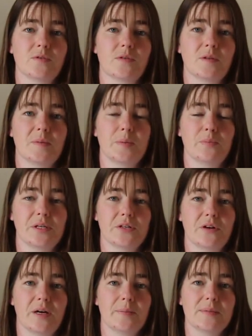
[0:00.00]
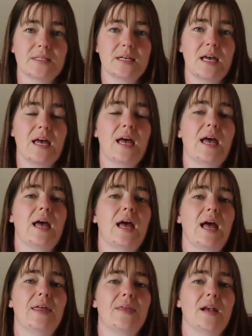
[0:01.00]
rolled them in breadcrumbs,
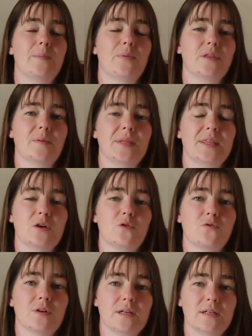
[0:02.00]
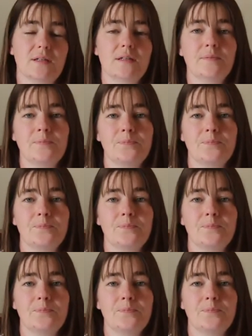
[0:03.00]
and then I put them in the grill,